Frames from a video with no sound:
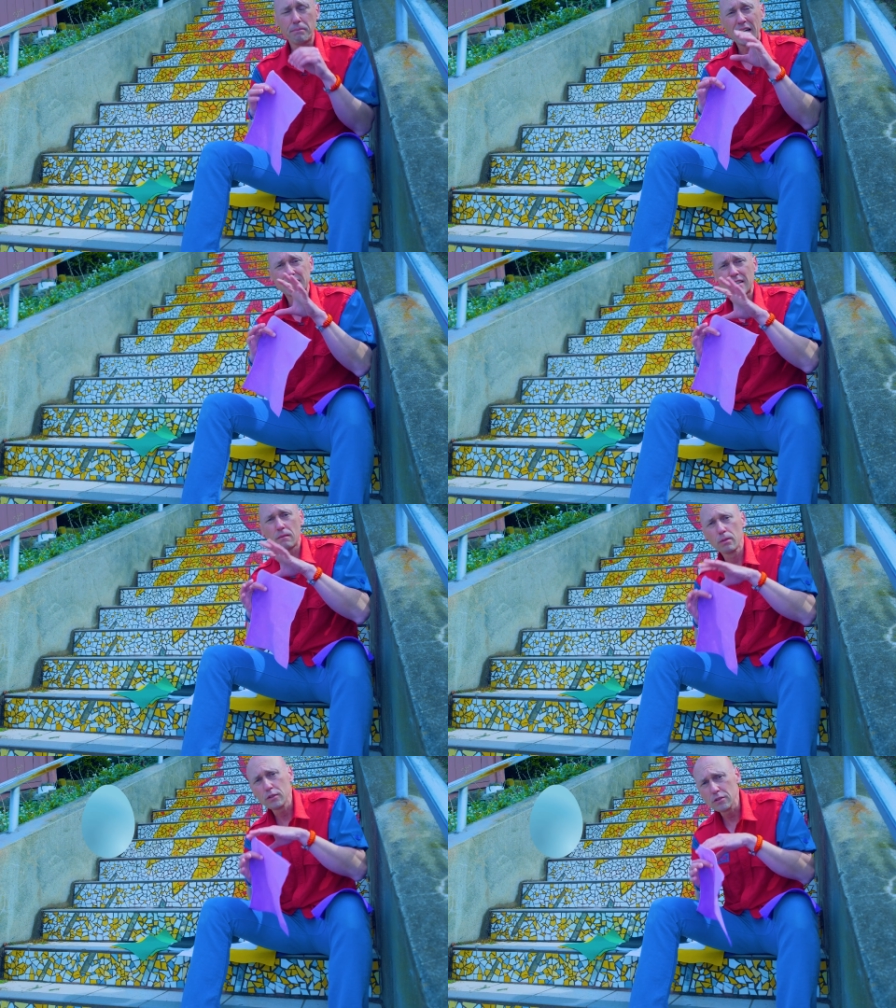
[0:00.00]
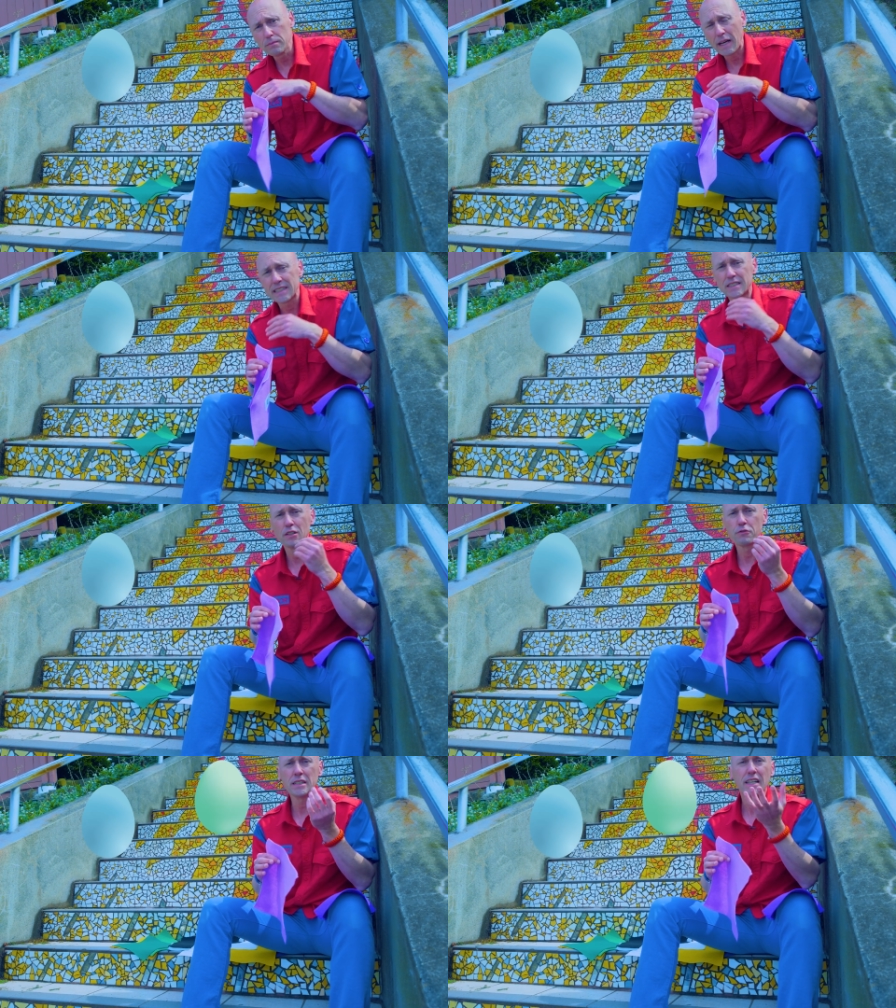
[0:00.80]
Pastel blue,
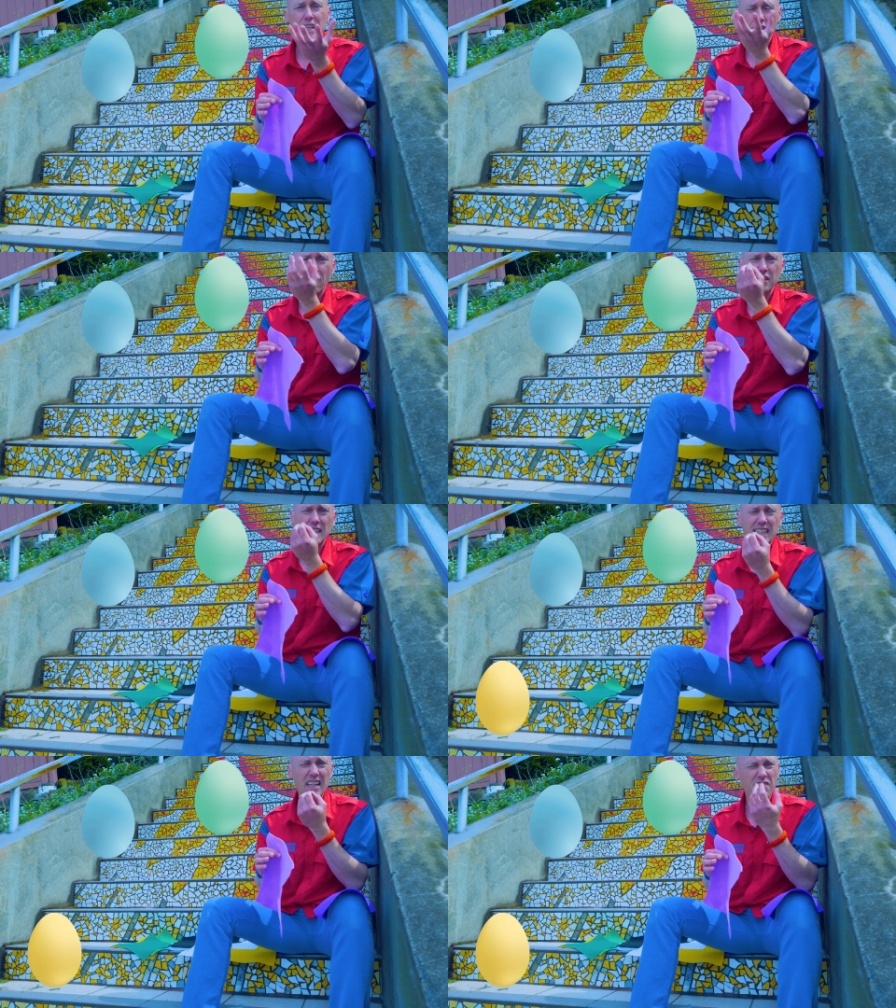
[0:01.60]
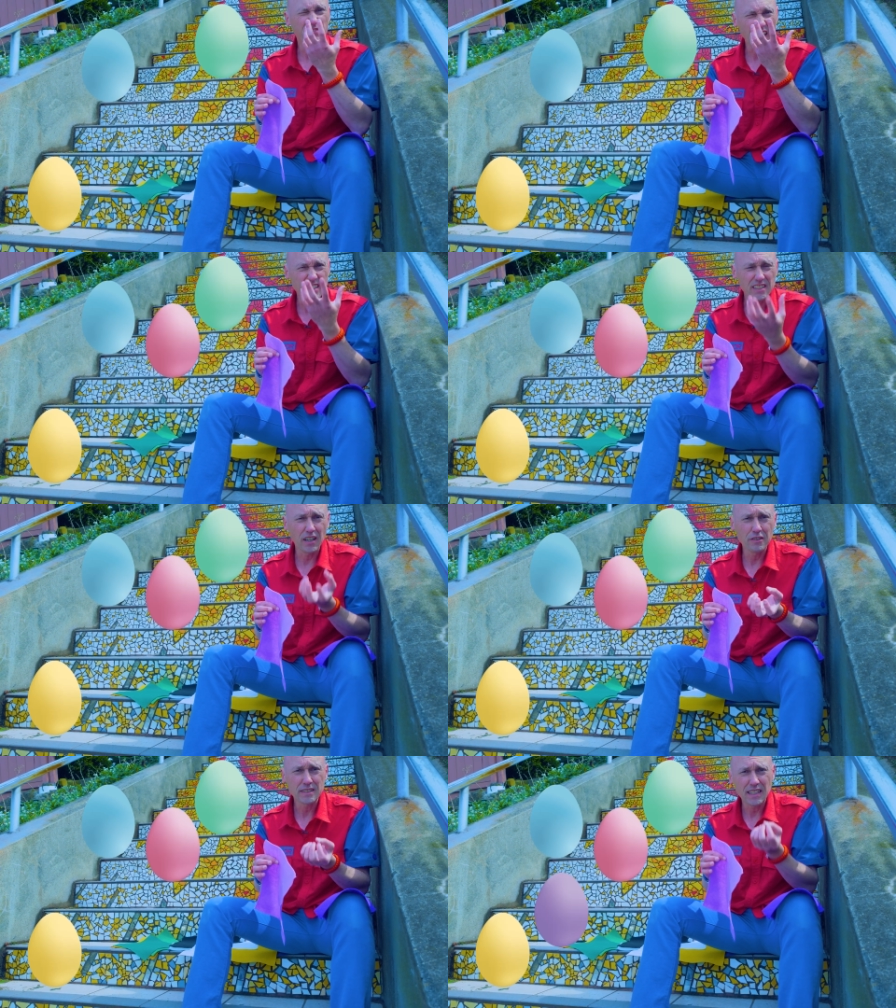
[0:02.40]
pastel green. They all look like kind of faded
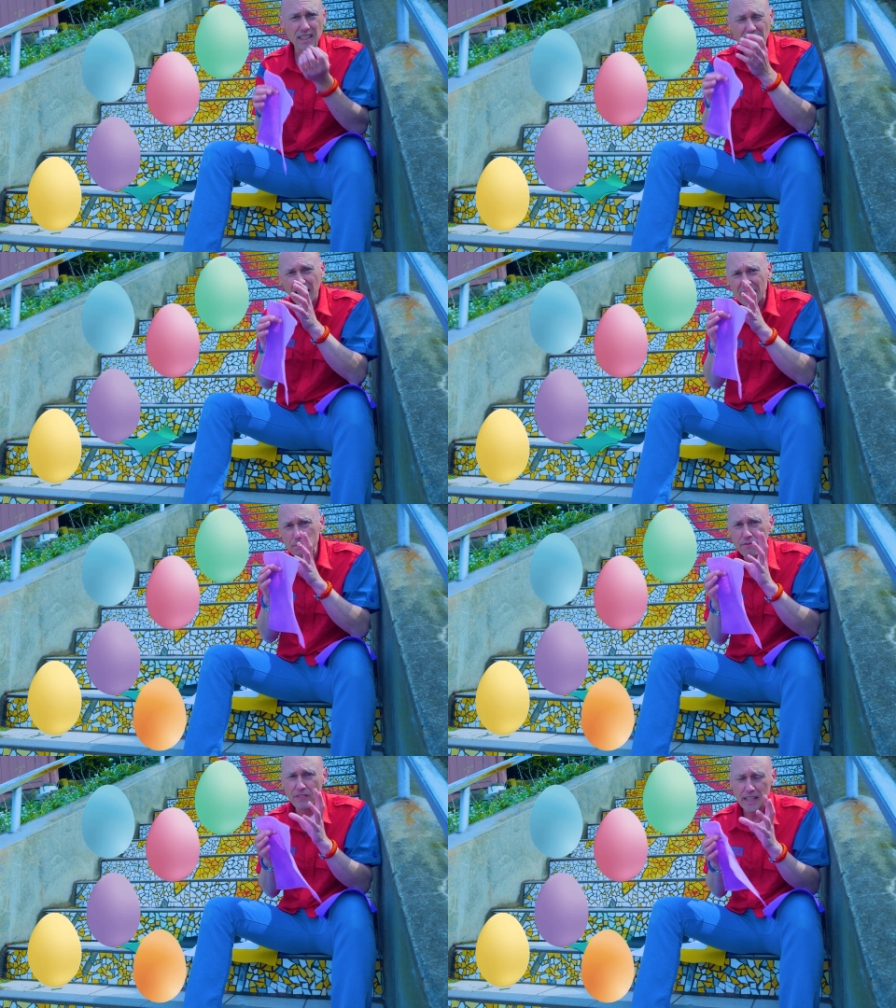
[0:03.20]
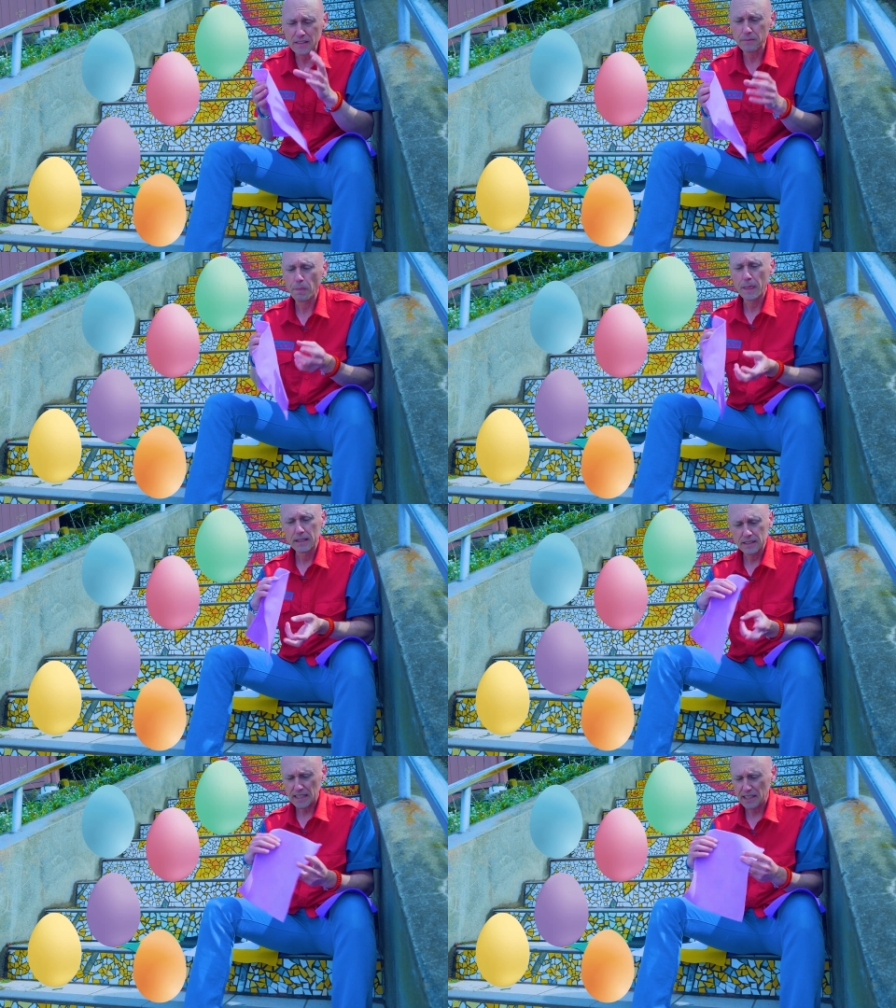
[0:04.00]
colors, kind of light faded.
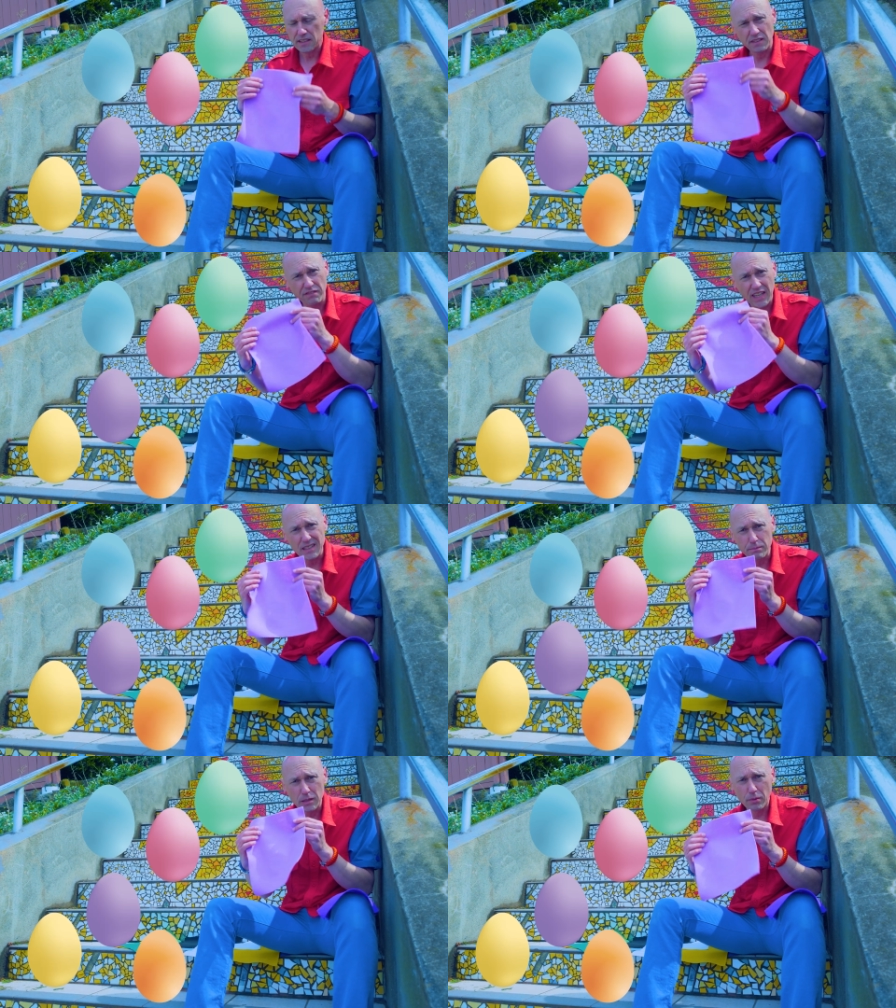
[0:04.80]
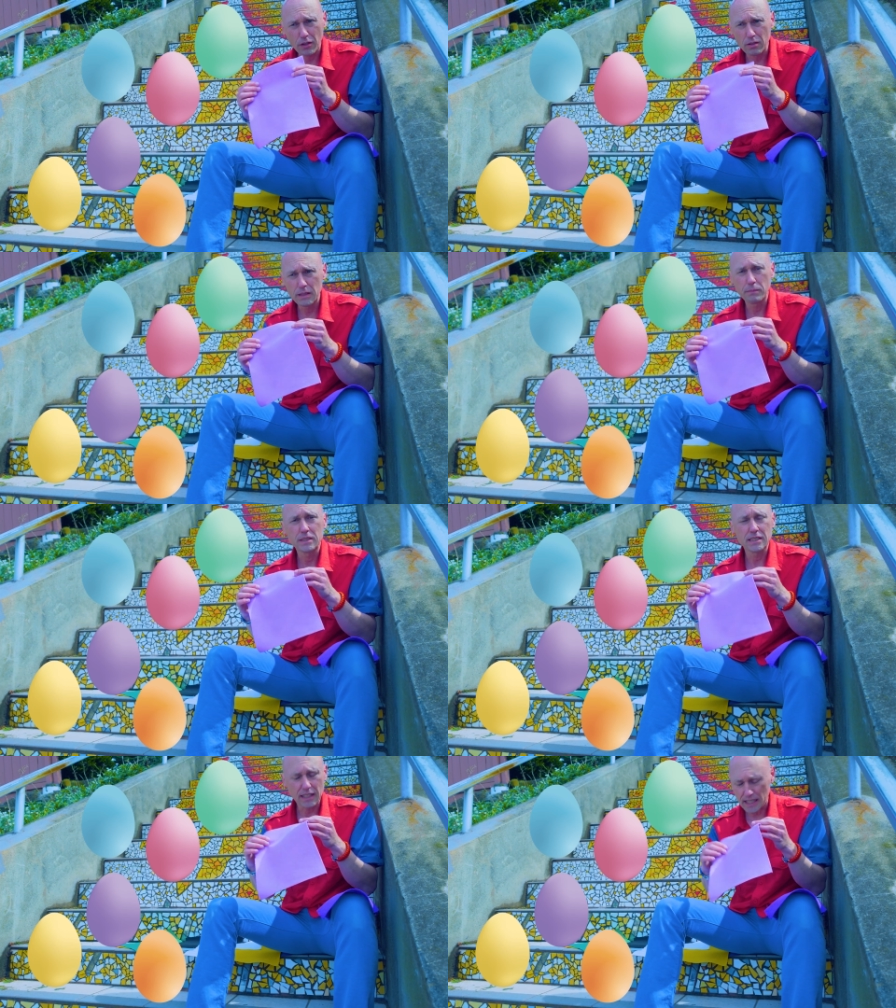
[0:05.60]
It's kind of like a faded purple a little bit, but it's just